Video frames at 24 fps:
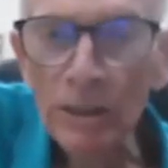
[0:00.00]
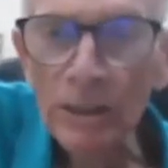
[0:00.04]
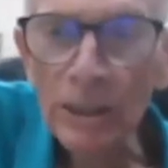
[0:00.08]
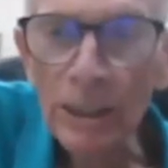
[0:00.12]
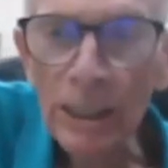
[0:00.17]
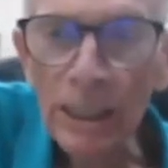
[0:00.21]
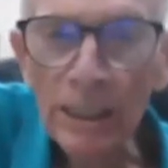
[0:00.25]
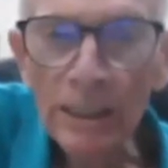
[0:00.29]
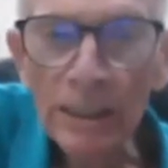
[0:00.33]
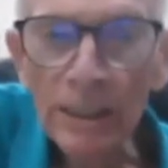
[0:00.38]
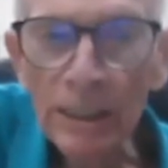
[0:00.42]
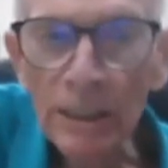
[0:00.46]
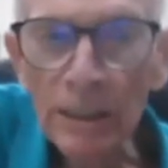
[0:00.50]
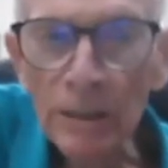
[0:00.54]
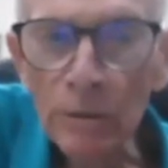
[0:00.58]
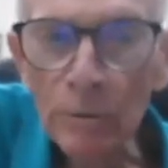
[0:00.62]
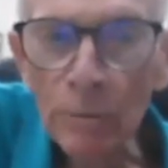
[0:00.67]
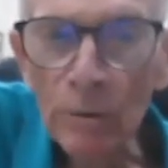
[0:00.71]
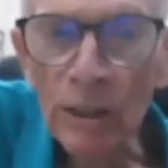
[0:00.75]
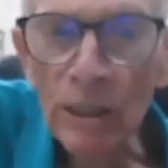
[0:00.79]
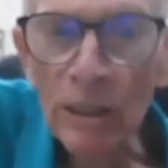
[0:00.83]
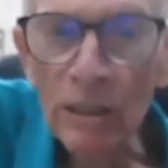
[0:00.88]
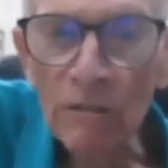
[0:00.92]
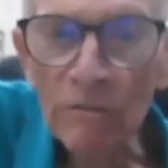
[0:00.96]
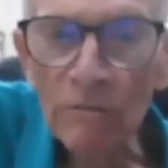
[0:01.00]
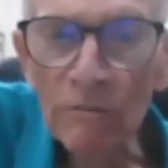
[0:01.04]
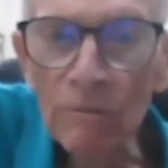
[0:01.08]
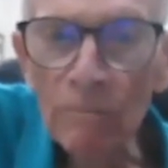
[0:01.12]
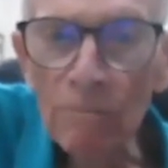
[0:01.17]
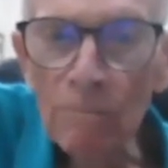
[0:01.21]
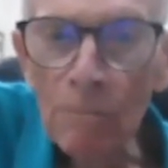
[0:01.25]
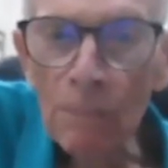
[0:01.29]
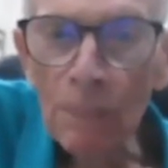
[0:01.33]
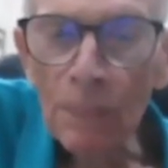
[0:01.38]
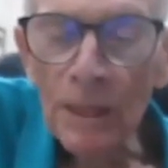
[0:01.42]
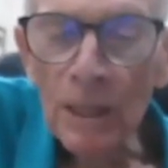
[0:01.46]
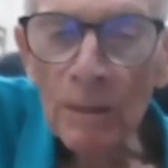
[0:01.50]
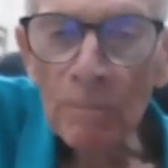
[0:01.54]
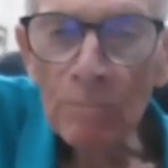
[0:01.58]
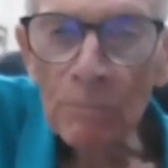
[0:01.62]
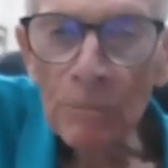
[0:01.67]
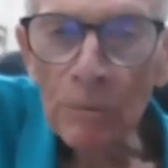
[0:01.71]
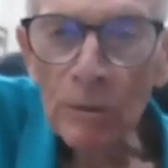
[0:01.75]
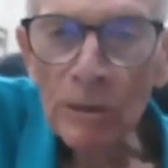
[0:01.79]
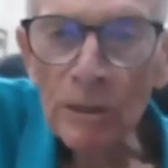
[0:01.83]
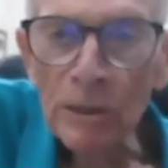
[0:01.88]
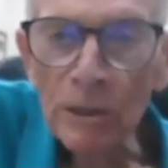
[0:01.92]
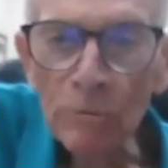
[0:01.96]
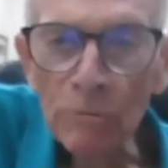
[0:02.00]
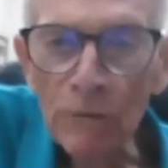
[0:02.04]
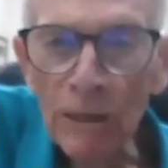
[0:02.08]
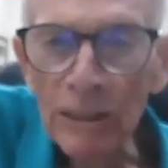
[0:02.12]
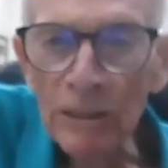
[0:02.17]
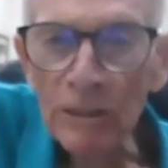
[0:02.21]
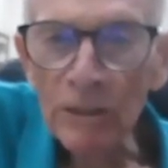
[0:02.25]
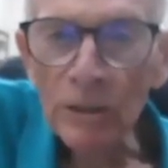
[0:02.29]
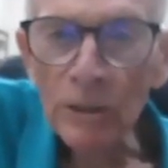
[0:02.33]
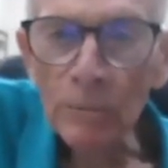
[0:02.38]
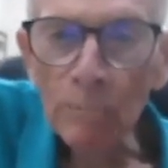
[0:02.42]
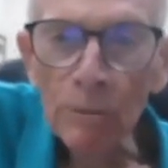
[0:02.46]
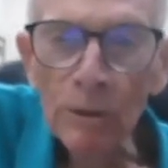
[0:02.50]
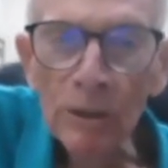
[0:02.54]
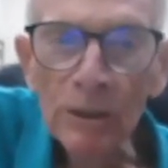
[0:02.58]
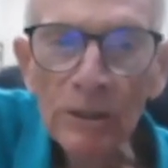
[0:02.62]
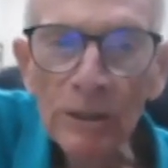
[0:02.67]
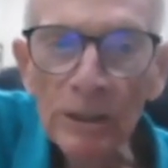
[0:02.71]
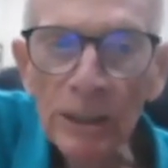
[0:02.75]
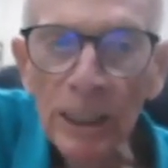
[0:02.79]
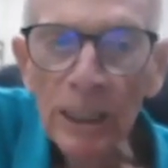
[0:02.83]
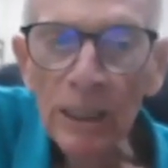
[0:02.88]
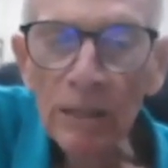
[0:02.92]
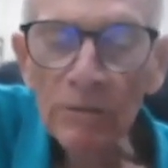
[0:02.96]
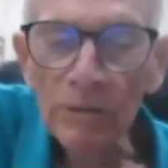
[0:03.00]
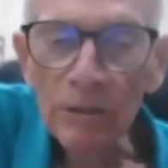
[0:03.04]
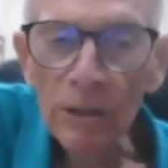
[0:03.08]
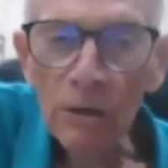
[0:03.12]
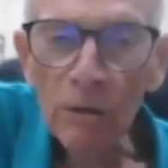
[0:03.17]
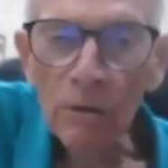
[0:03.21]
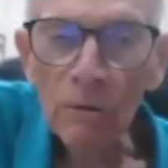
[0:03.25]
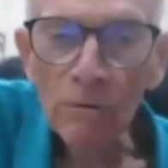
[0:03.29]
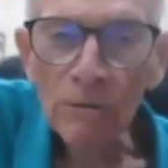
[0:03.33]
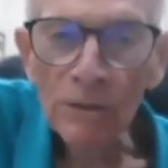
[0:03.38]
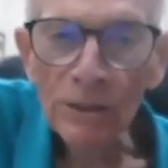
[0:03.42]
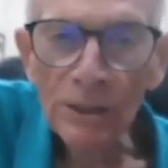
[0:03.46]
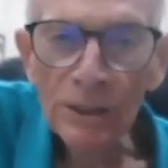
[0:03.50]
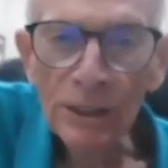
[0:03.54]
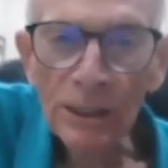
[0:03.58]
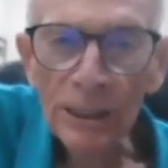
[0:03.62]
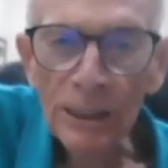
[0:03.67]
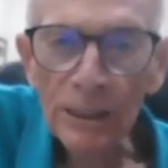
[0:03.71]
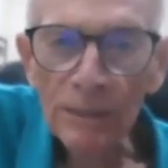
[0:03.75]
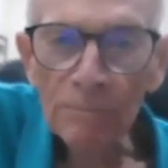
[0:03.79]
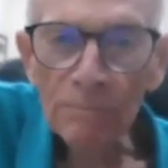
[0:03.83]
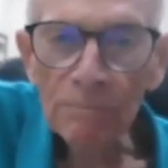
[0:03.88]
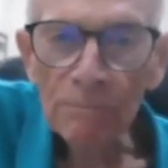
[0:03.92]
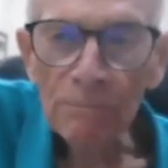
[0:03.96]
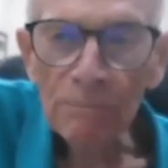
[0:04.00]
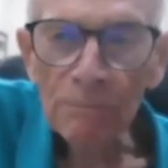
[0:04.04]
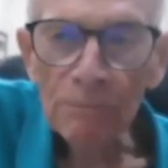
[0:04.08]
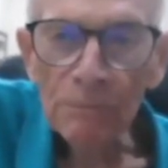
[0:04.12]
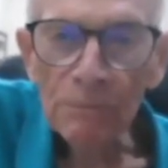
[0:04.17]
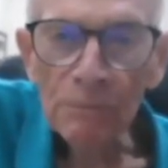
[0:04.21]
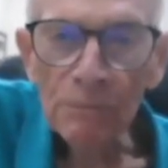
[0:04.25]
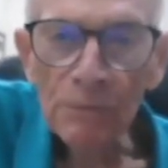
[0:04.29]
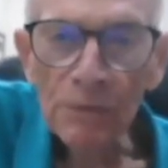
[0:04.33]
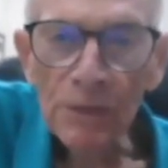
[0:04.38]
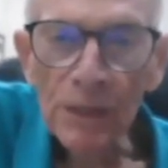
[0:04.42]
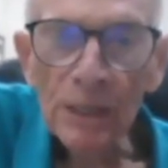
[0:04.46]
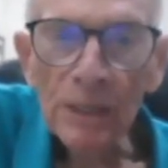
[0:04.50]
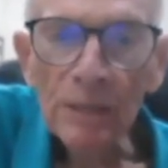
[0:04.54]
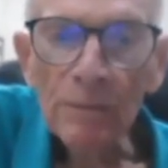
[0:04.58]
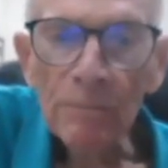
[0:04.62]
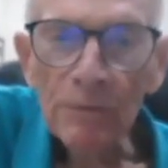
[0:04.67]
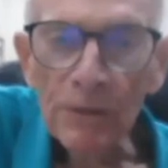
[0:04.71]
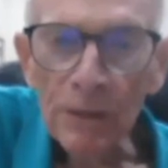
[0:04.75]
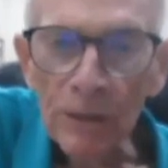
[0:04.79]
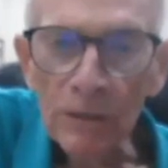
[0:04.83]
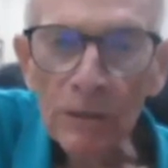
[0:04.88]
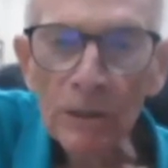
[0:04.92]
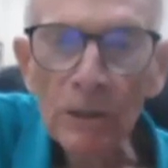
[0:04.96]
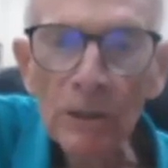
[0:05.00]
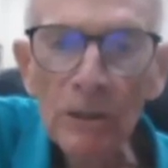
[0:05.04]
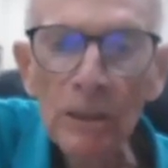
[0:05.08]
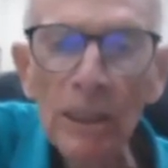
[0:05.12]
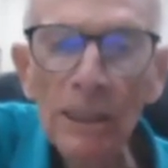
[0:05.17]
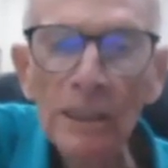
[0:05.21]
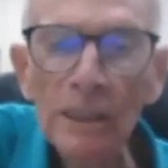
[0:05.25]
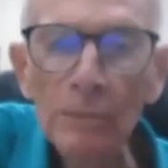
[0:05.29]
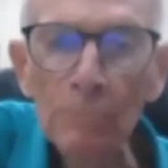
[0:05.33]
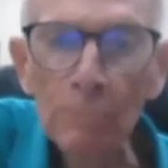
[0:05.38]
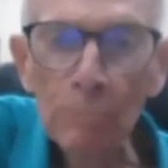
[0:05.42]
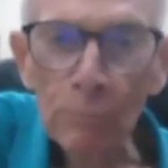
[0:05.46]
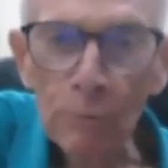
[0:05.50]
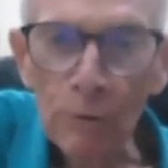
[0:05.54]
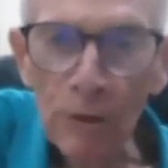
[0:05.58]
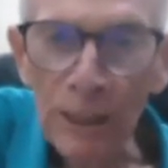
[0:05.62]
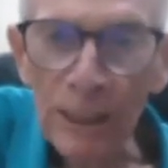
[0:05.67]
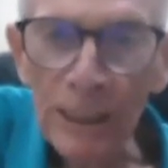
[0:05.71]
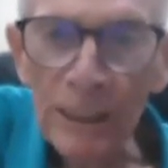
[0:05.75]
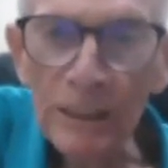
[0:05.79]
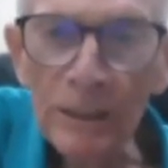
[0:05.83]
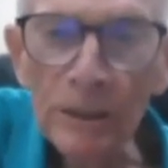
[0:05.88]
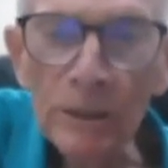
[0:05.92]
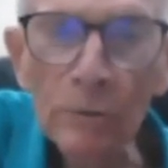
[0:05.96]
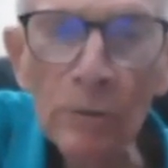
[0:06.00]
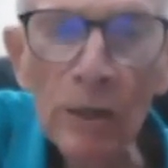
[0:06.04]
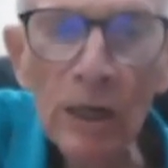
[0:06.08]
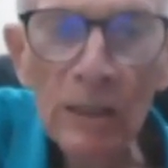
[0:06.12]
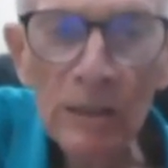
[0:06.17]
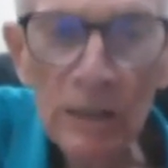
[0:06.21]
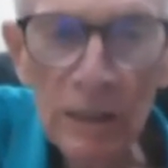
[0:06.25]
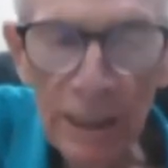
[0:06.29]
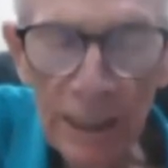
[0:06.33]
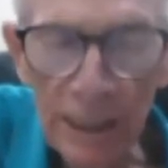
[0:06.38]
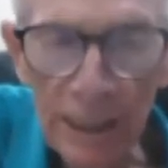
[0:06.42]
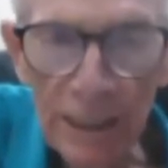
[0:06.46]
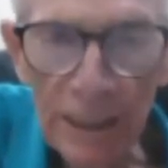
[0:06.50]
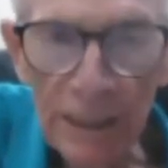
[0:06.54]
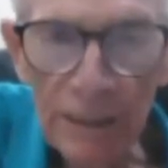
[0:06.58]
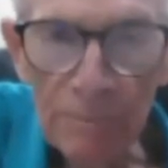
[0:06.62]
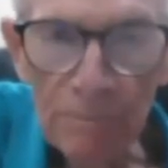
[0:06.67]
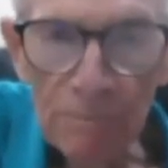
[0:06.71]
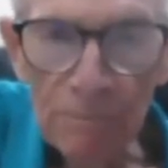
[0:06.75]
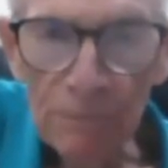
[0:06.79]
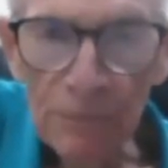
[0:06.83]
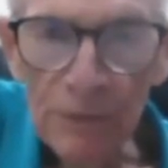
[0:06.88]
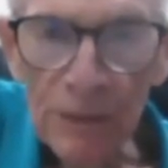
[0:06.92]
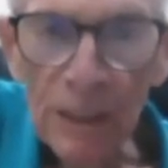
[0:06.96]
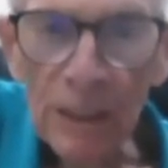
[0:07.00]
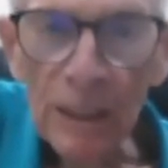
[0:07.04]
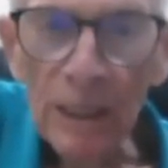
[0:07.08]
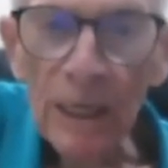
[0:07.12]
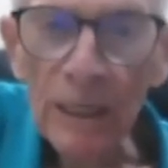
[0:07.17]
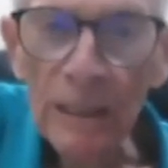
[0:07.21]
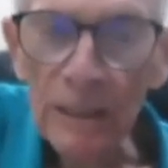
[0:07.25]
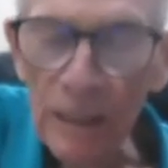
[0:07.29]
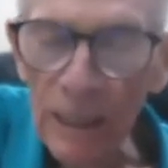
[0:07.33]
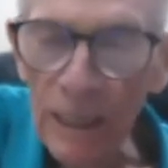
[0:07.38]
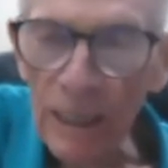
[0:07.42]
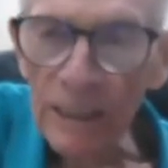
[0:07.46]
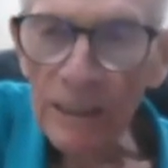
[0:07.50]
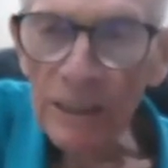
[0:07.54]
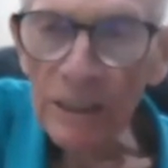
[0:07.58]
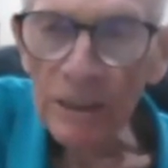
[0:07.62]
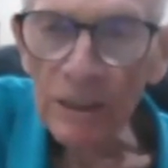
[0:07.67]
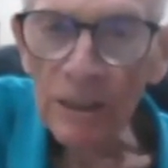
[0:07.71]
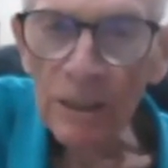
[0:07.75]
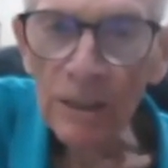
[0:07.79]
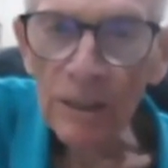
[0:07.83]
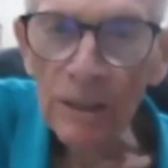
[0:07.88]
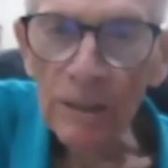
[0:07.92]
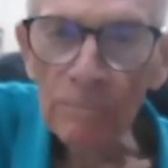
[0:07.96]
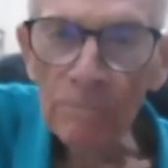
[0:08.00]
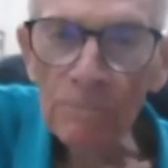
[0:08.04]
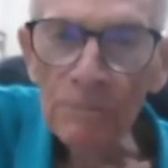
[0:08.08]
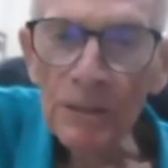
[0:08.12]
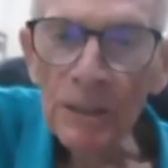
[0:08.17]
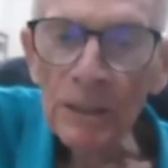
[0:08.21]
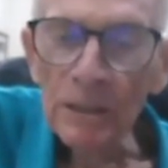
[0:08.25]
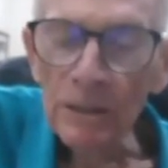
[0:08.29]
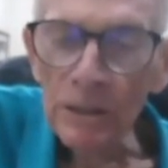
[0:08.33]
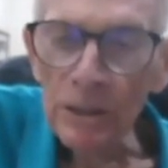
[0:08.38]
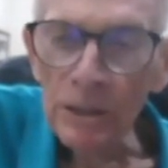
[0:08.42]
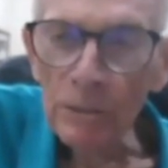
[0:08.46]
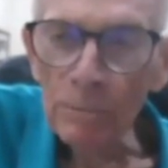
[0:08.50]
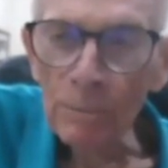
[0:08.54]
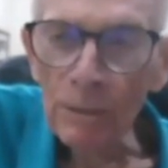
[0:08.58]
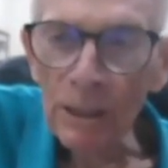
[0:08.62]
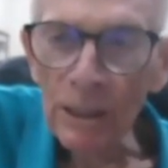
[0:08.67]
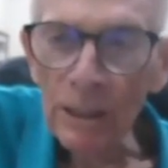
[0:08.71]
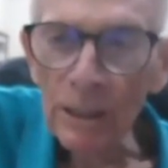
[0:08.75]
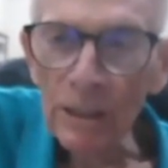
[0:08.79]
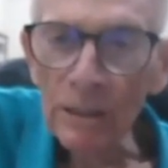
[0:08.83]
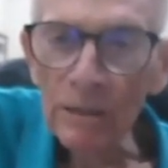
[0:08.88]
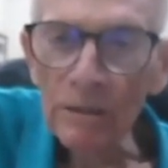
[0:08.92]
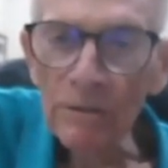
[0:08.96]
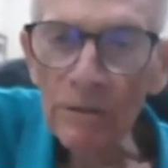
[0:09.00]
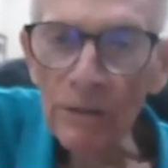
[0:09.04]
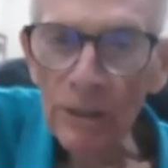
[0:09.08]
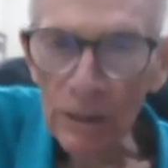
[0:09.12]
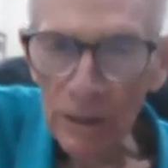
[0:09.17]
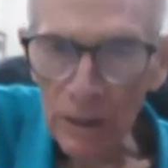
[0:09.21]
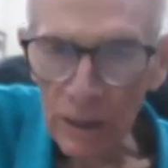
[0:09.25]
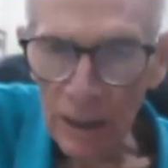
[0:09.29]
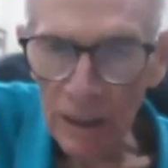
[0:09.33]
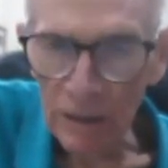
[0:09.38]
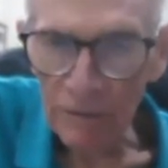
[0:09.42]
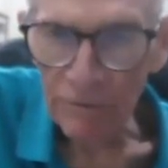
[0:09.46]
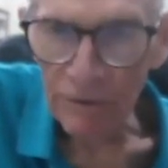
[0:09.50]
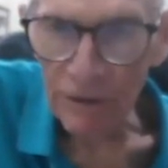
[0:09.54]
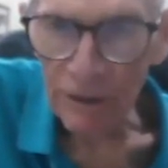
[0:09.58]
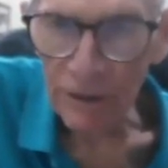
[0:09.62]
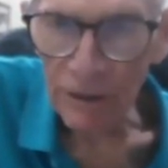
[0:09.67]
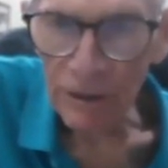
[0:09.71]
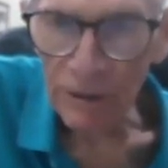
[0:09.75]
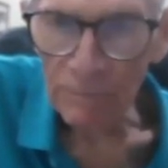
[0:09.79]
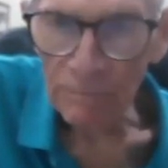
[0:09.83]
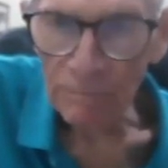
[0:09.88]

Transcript: in 1812, which threatened to burn down the whole city. The Ursulines prayed to Our Lady and asked her to spare their convent.